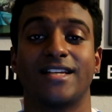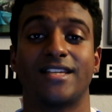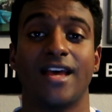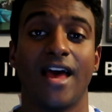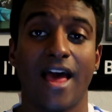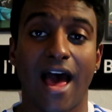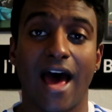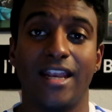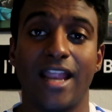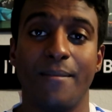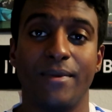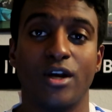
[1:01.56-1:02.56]
this. And
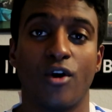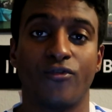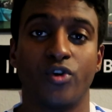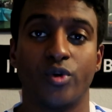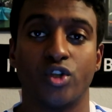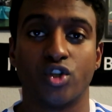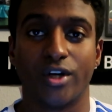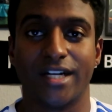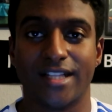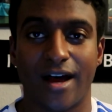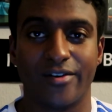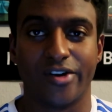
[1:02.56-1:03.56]
let me know if you enjoy
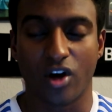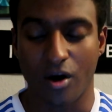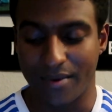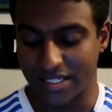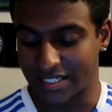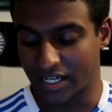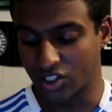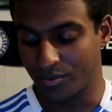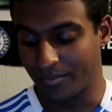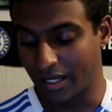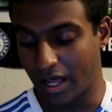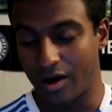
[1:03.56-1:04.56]
it down in the comment
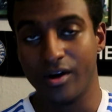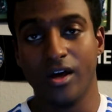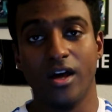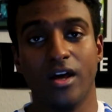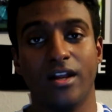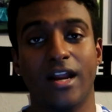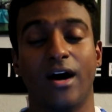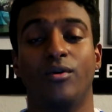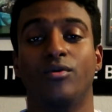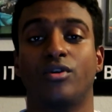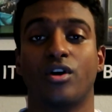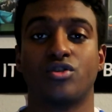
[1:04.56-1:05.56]
section below. Now,
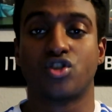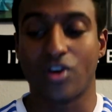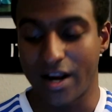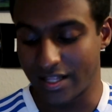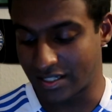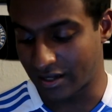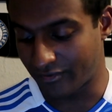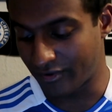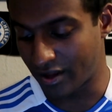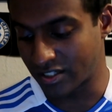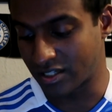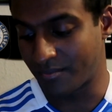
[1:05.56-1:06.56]
we'll go straight into the
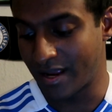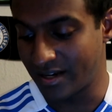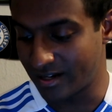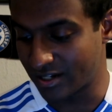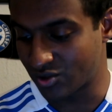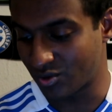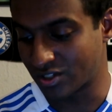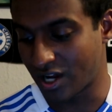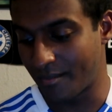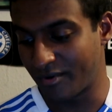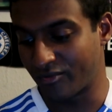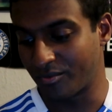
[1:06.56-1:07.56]
first opinion. This one's
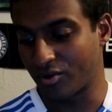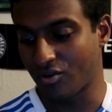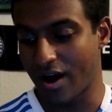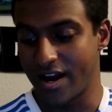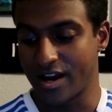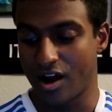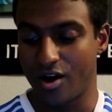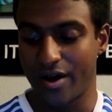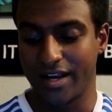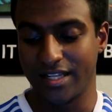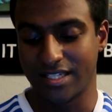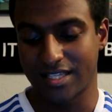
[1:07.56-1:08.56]
coming from Craigo,
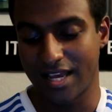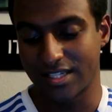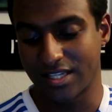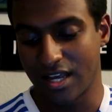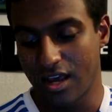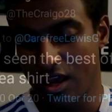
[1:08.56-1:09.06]
and he says,